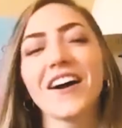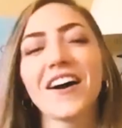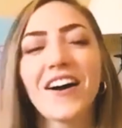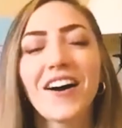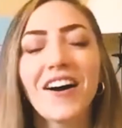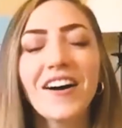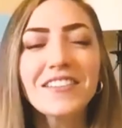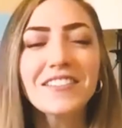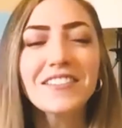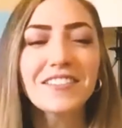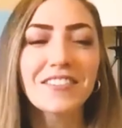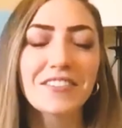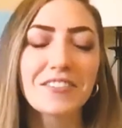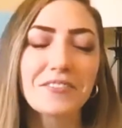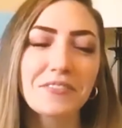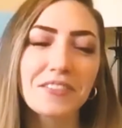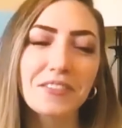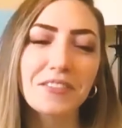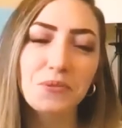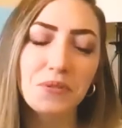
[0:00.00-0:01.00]
Awesome.
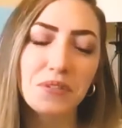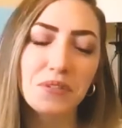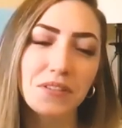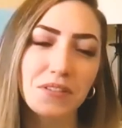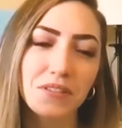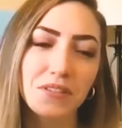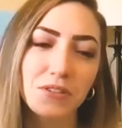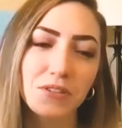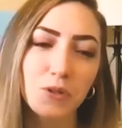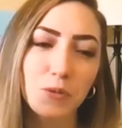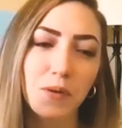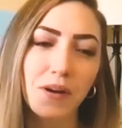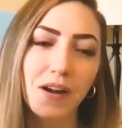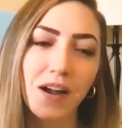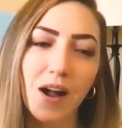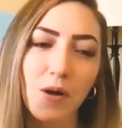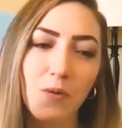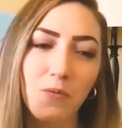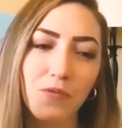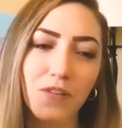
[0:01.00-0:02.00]
Well, this was super
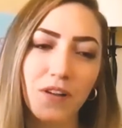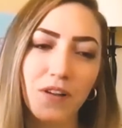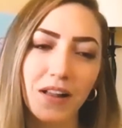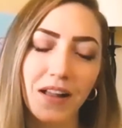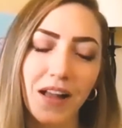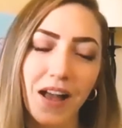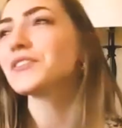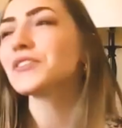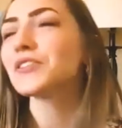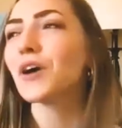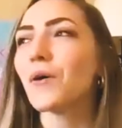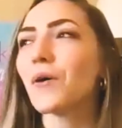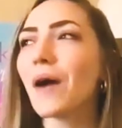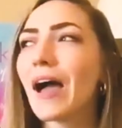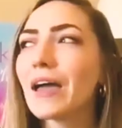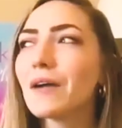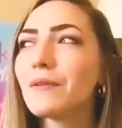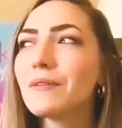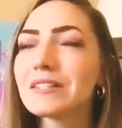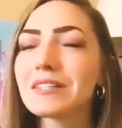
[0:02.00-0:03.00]
helpful. So
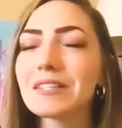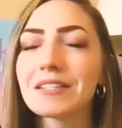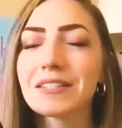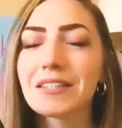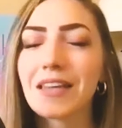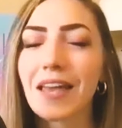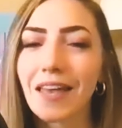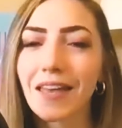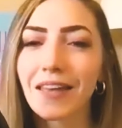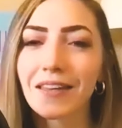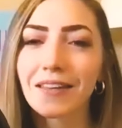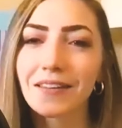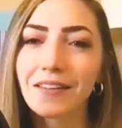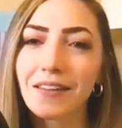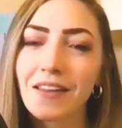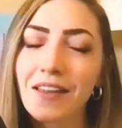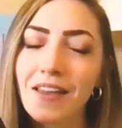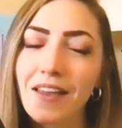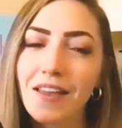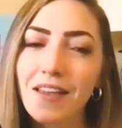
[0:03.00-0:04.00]
I always like to end
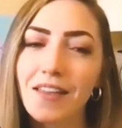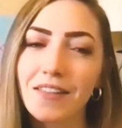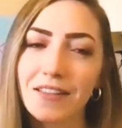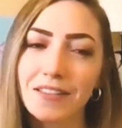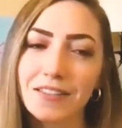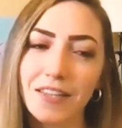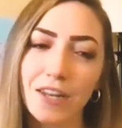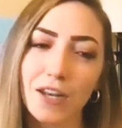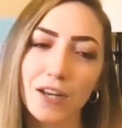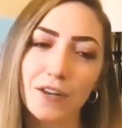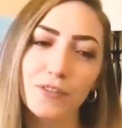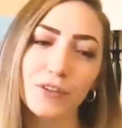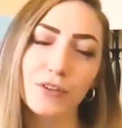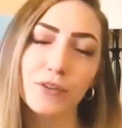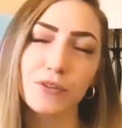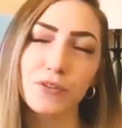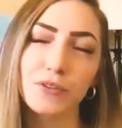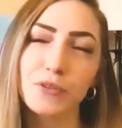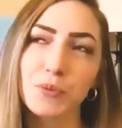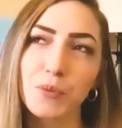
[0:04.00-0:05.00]
these
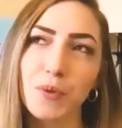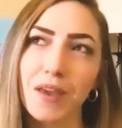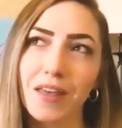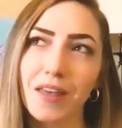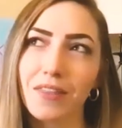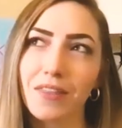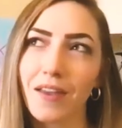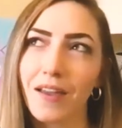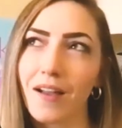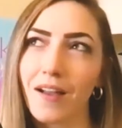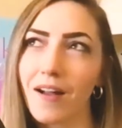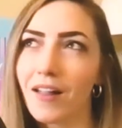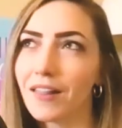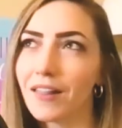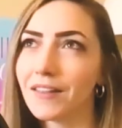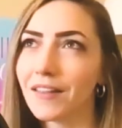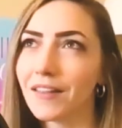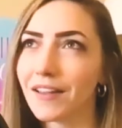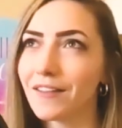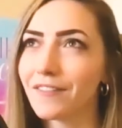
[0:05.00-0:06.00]
interviews with, I call
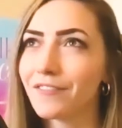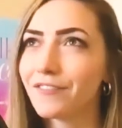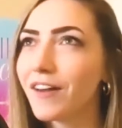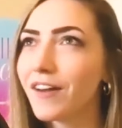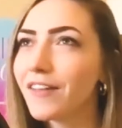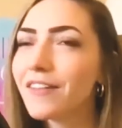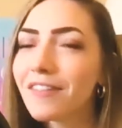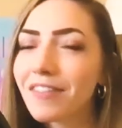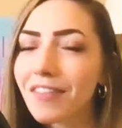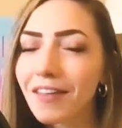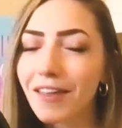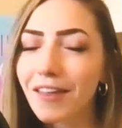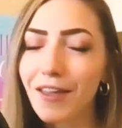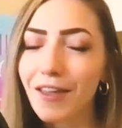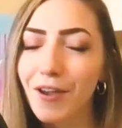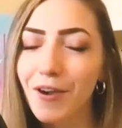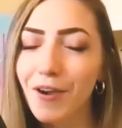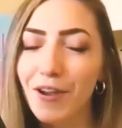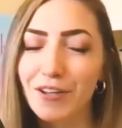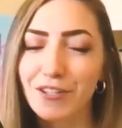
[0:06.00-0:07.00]
it like a fun
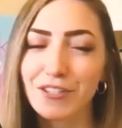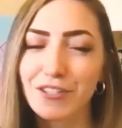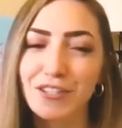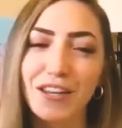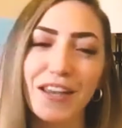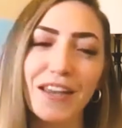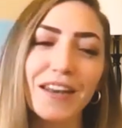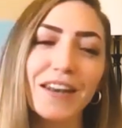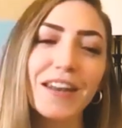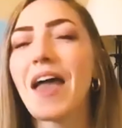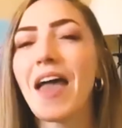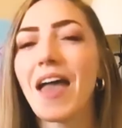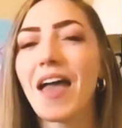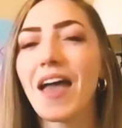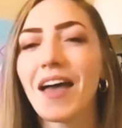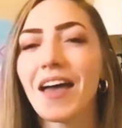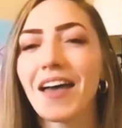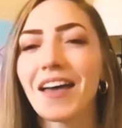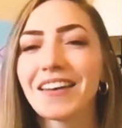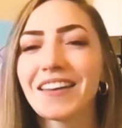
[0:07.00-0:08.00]
thinking question.
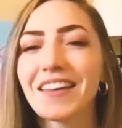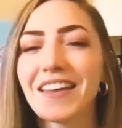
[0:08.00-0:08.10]
And